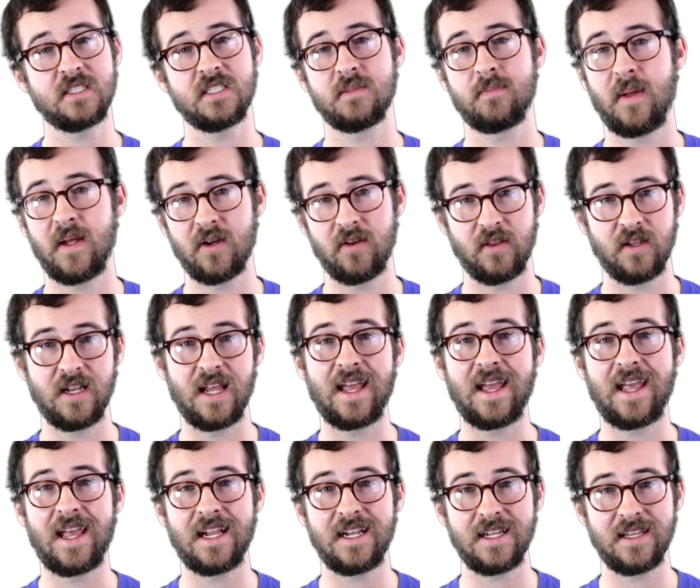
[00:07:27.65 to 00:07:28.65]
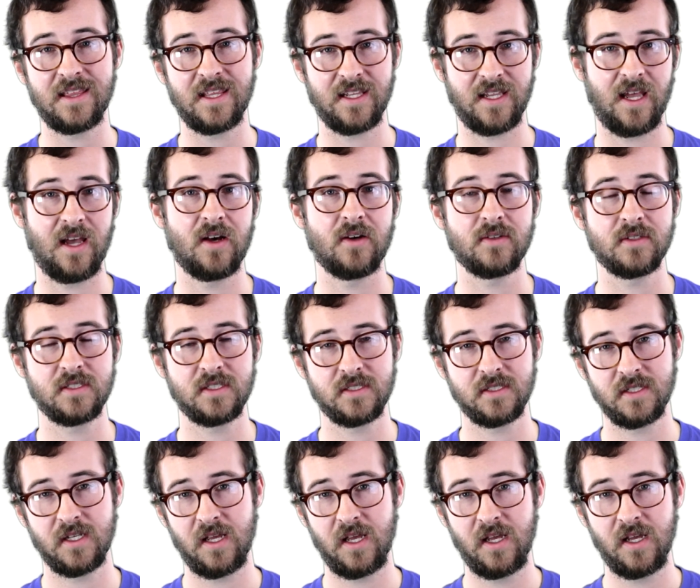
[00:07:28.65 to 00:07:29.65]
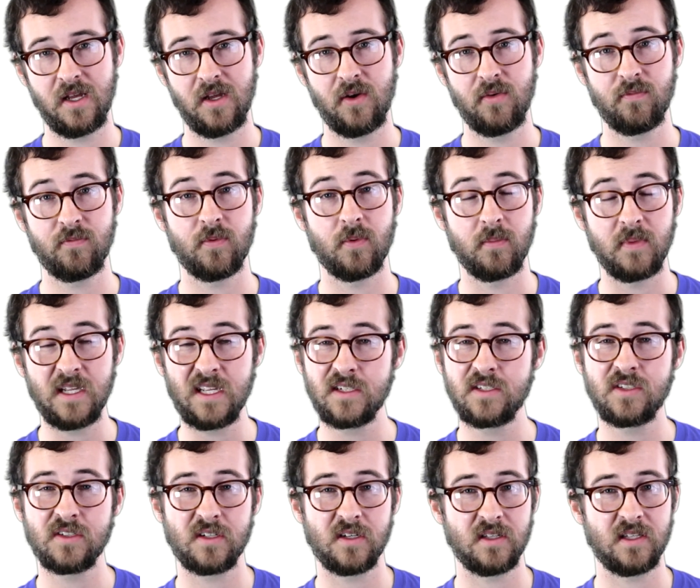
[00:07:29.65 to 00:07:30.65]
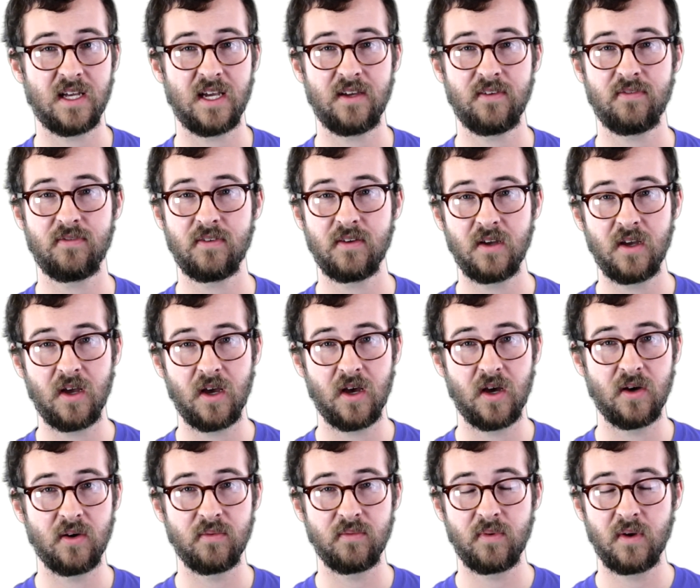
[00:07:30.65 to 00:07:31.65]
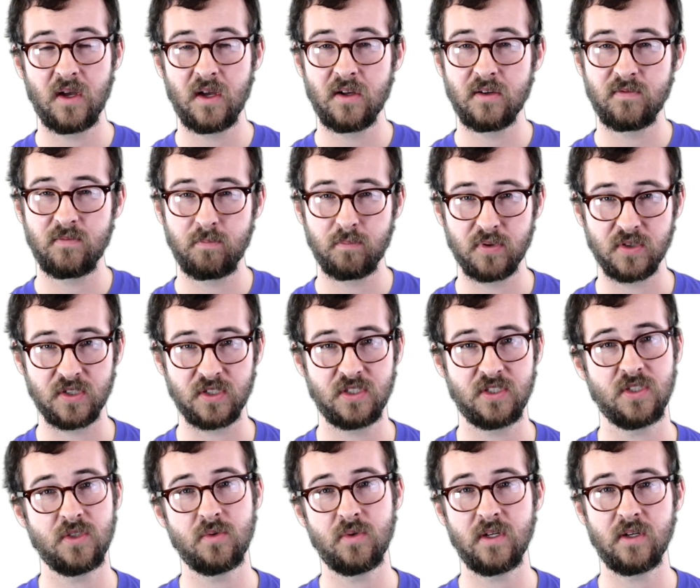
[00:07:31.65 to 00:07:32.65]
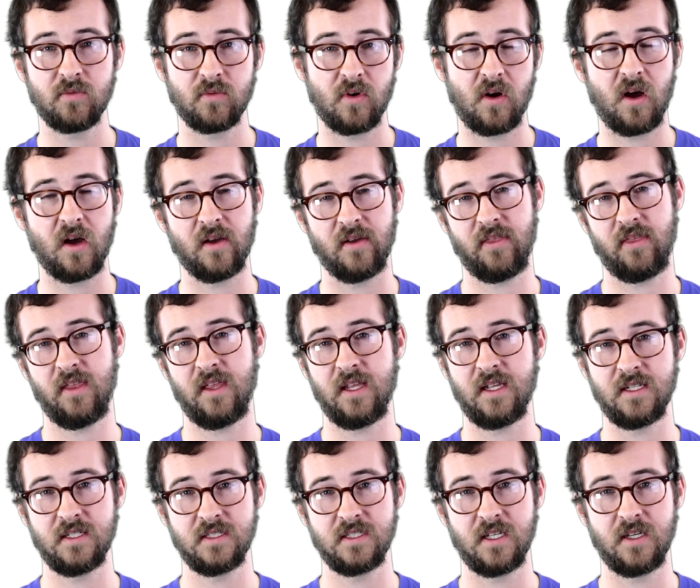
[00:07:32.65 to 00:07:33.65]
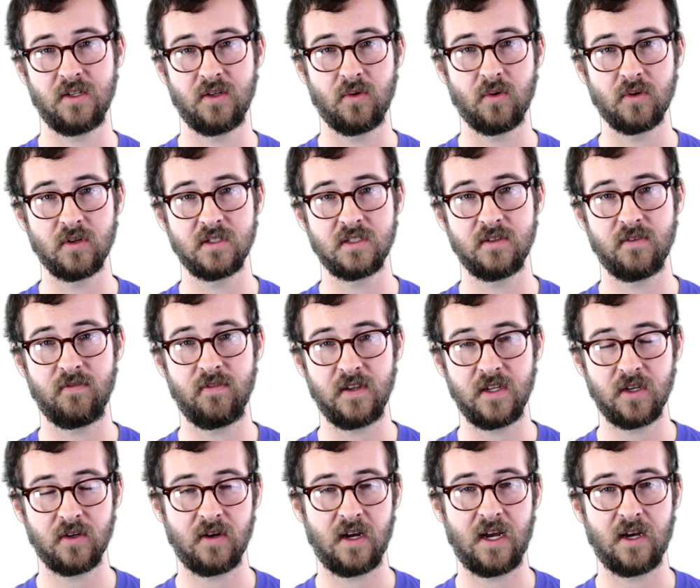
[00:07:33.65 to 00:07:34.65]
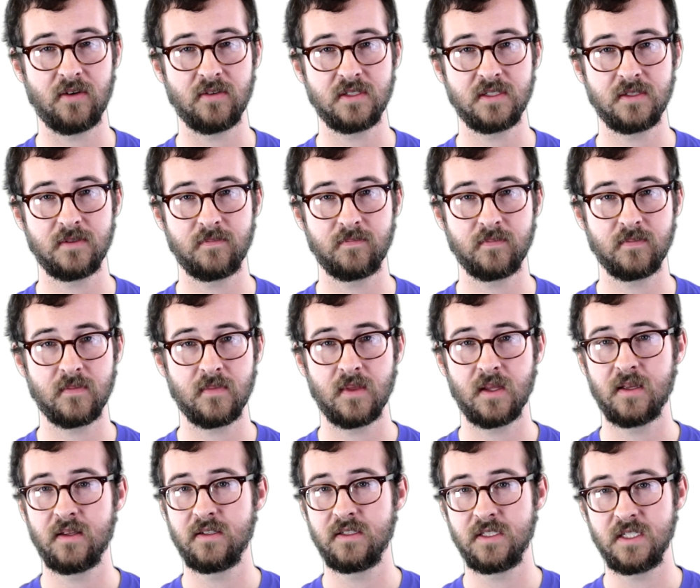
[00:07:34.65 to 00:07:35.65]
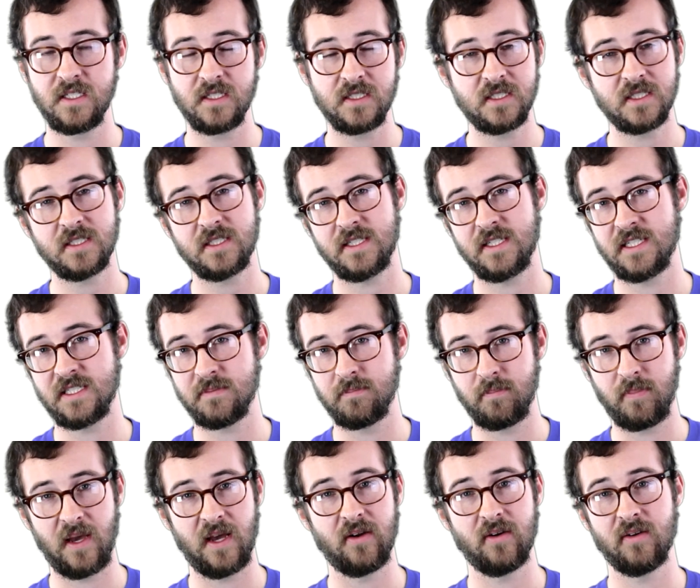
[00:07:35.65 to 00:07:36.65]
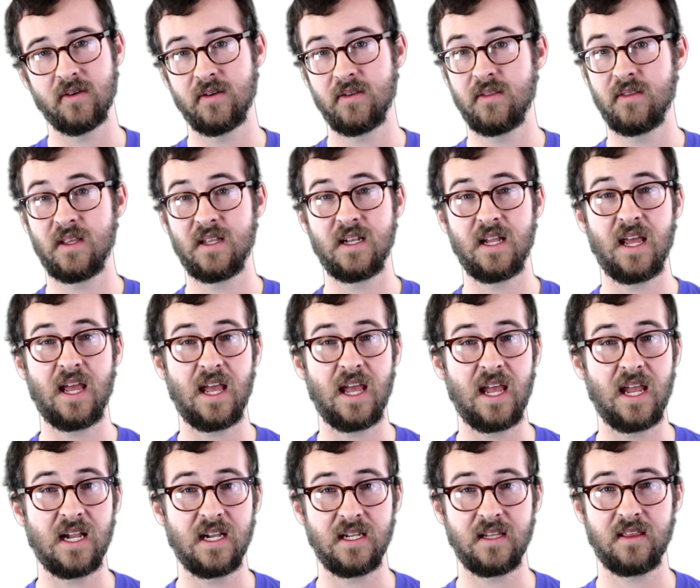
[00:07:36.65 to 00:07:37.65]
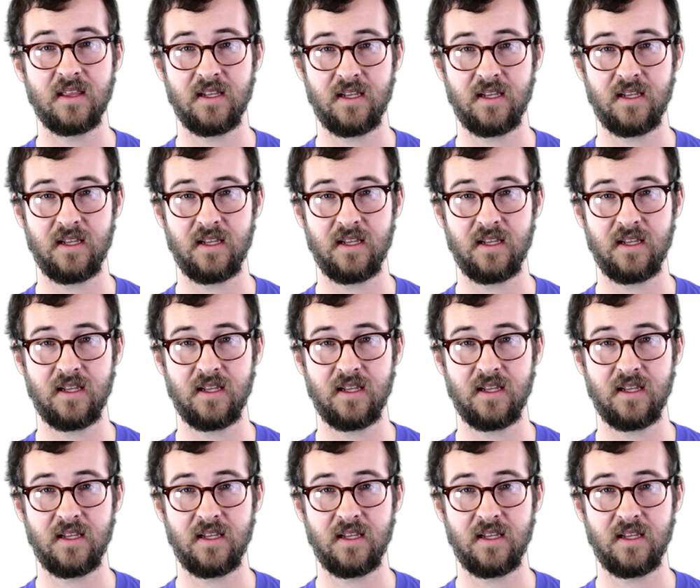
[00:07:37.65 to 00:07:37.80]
Jesus is better than anything else? For me, it took a life of pursuing wrong things in order to figure out Jesus is better than